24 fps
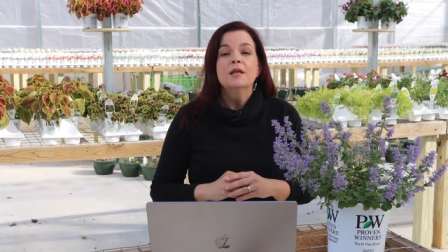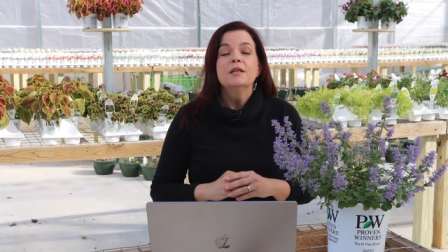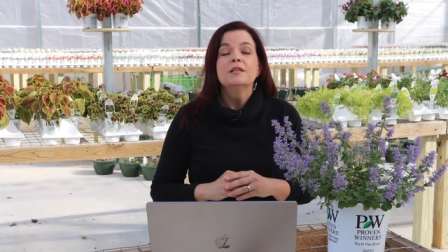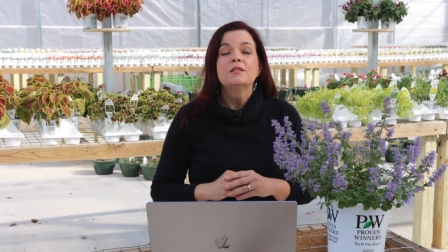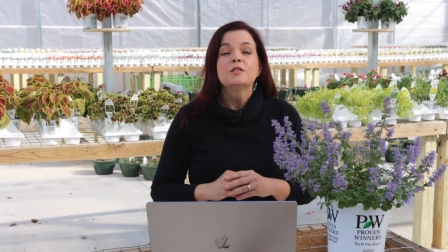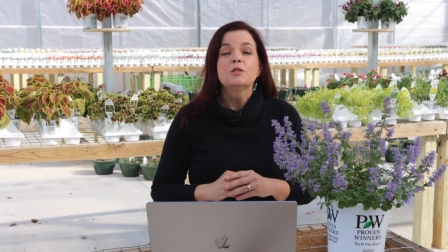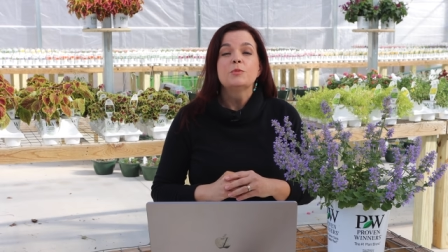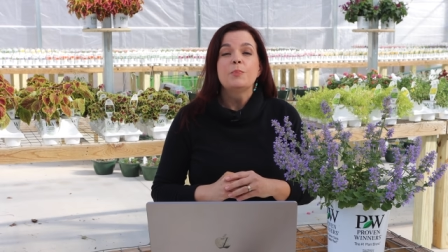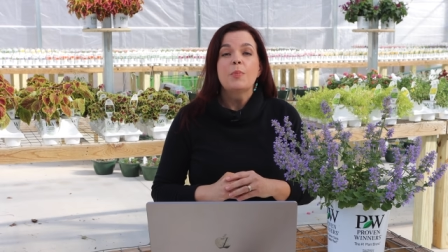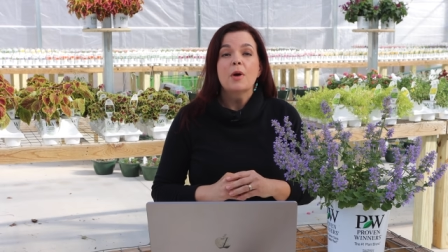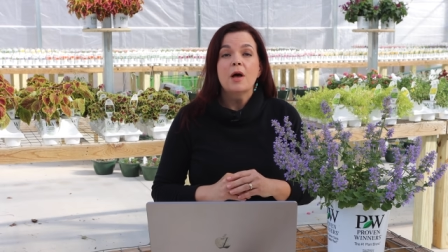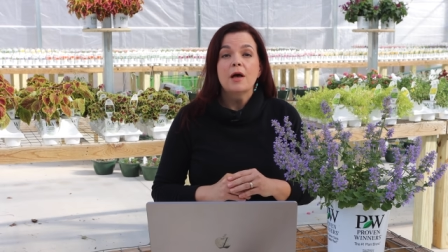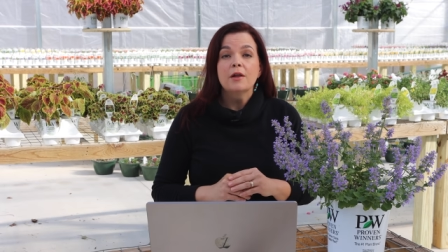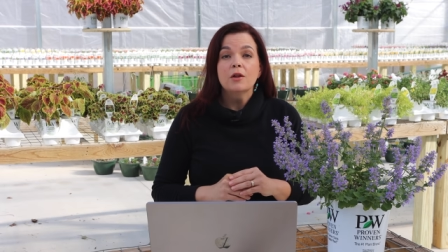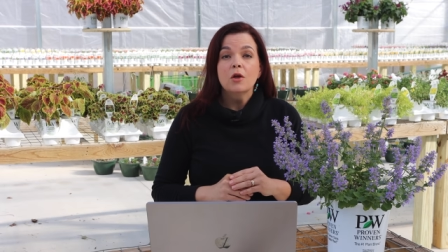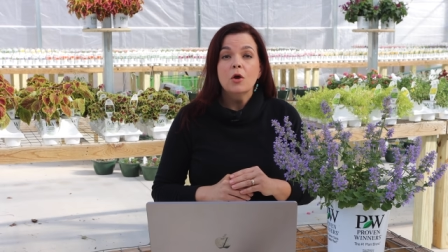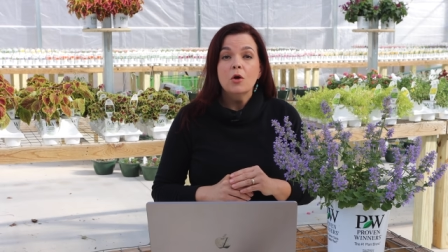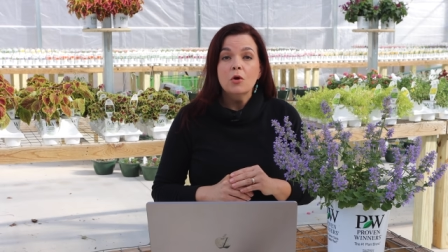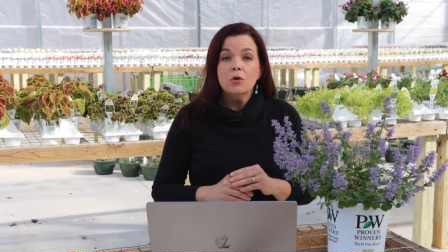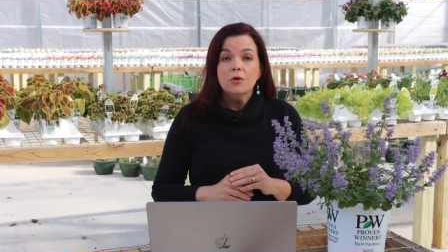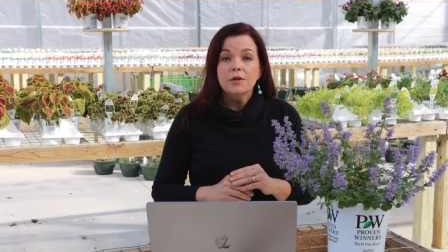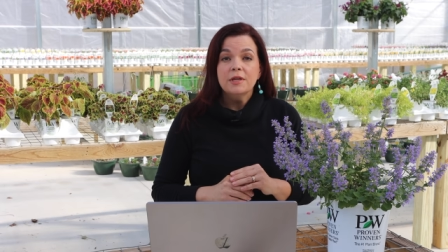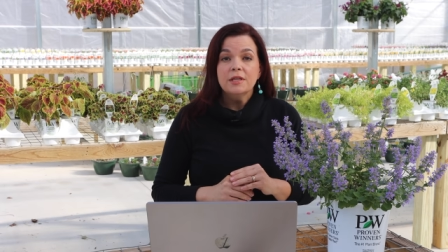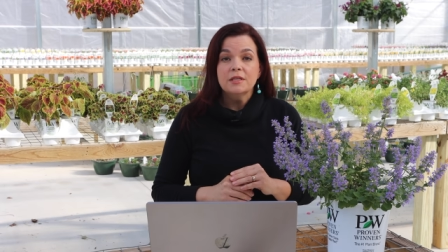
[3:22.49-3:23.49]
Spot
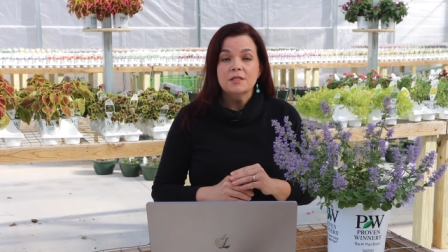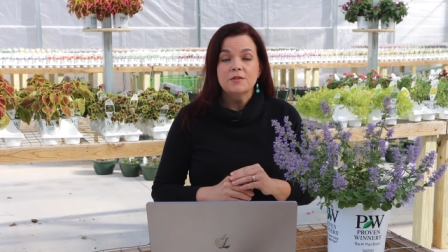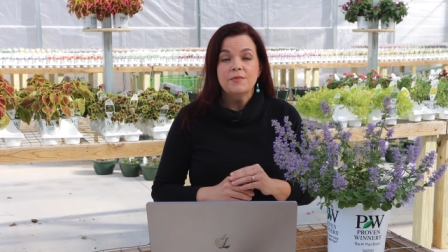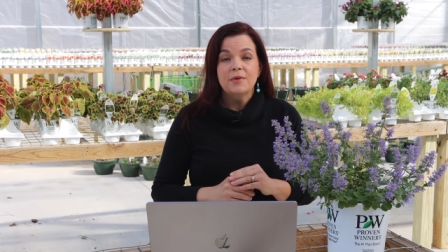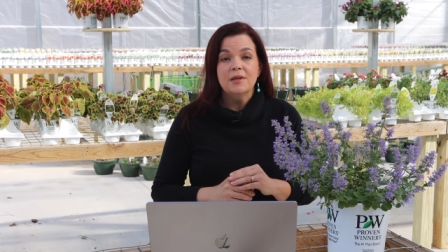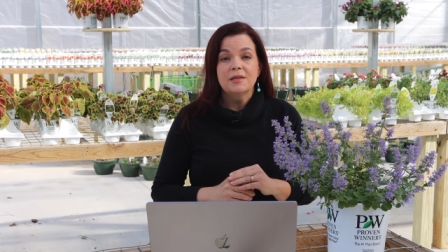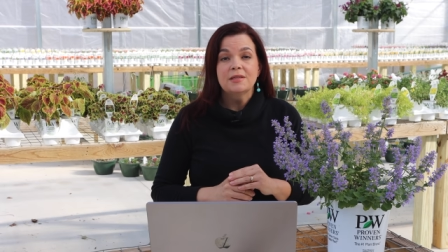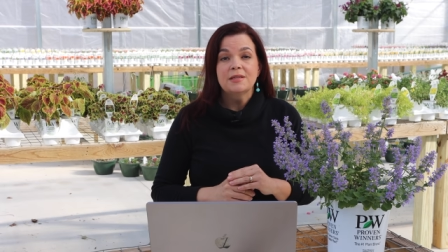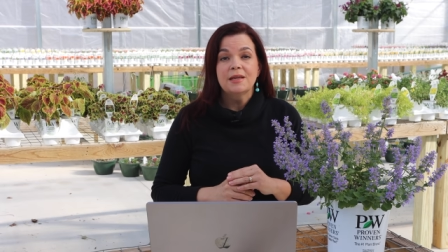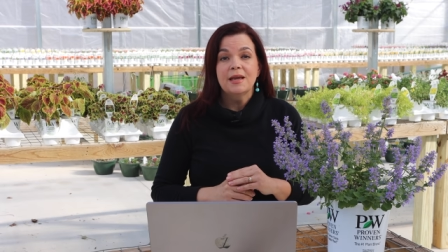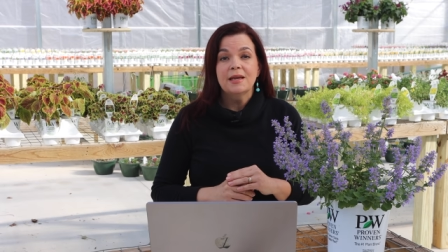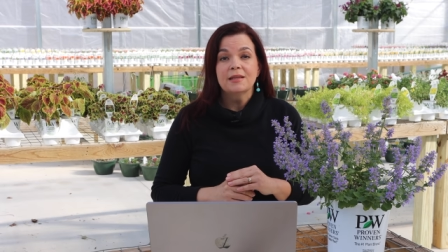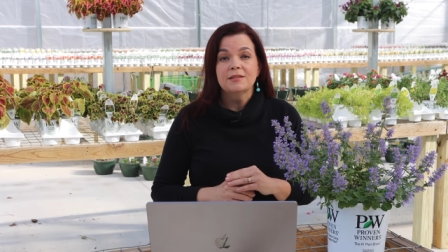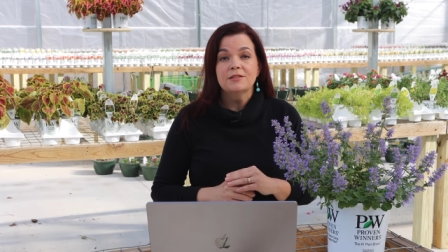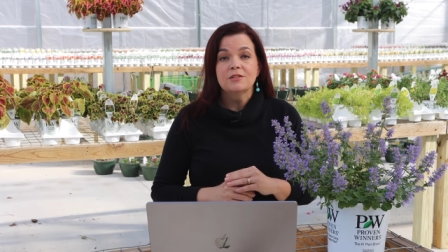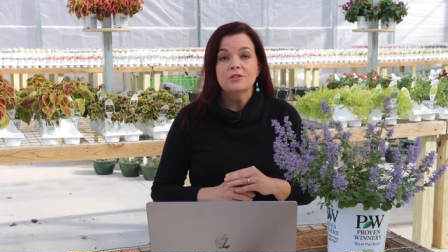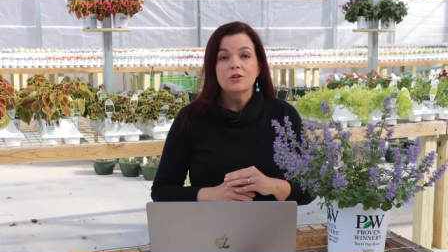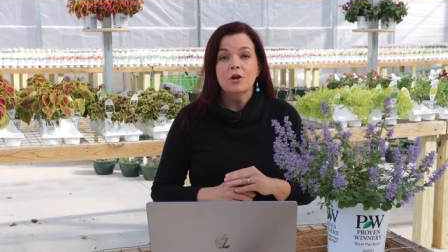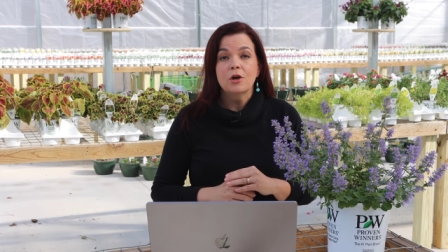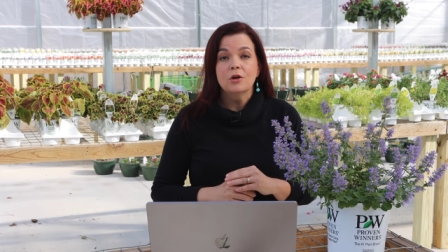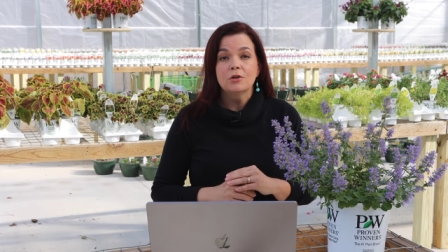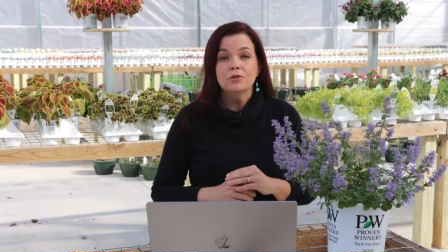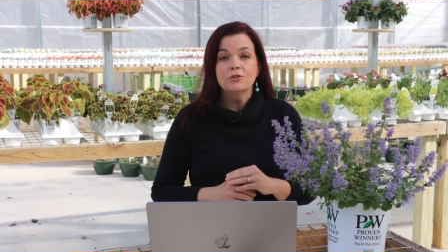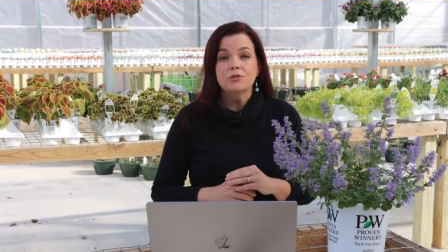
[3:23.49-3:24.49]
On is fantastic
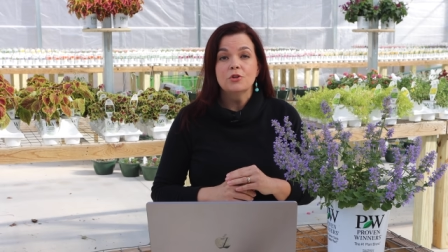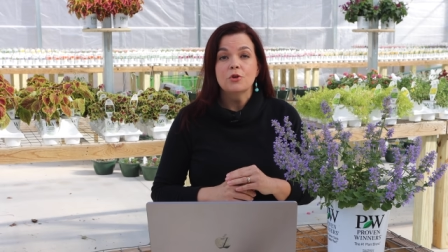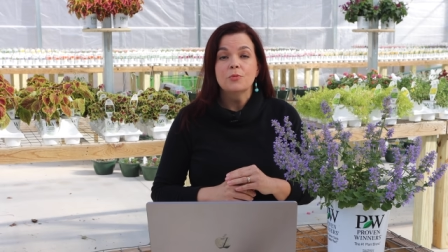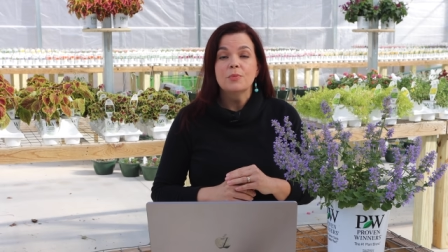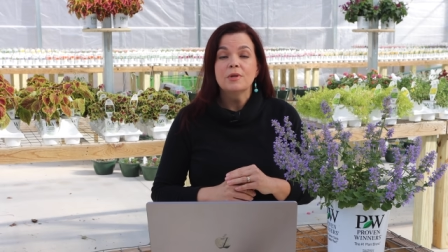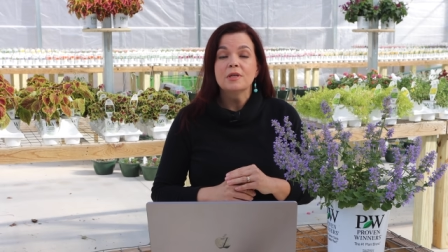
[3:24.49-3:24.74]
also